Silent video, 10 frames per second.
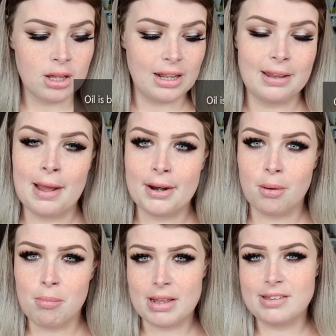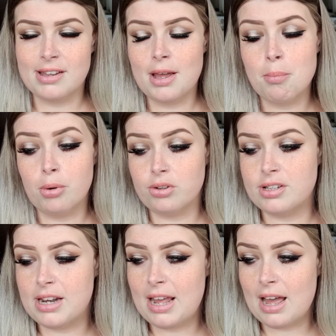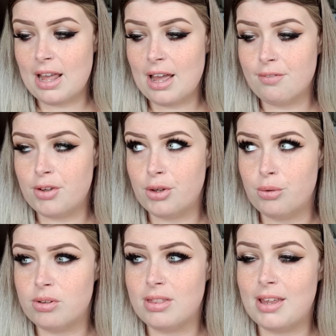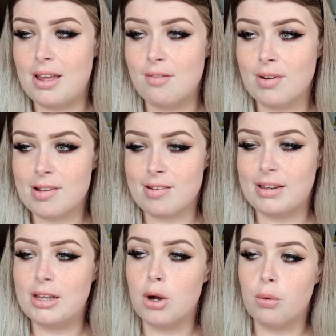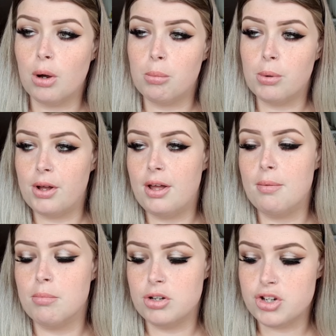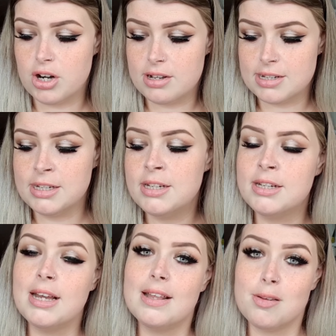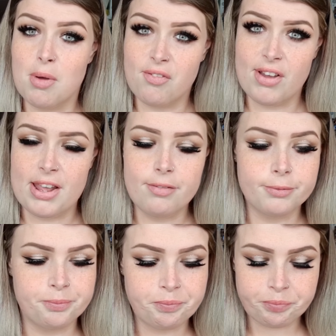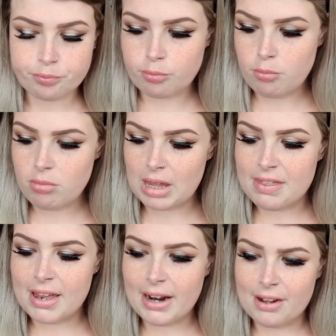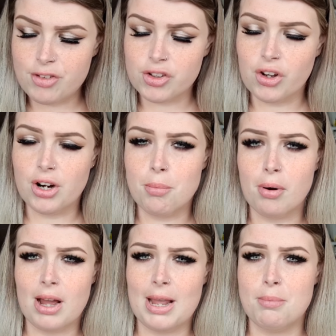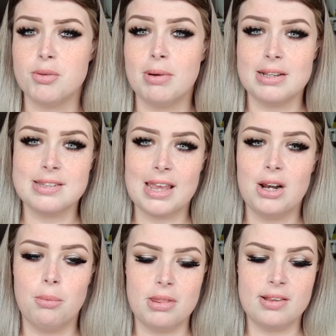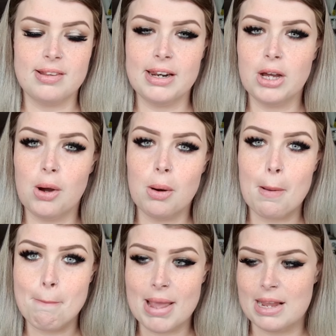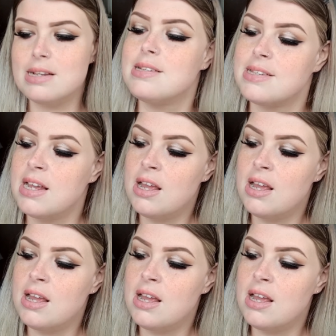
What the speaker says: glide on better. But today I have used the Vaseline Cocoa Butter moisturizer. It's my fave. Then I've just gone and primed my skin with a silicone base.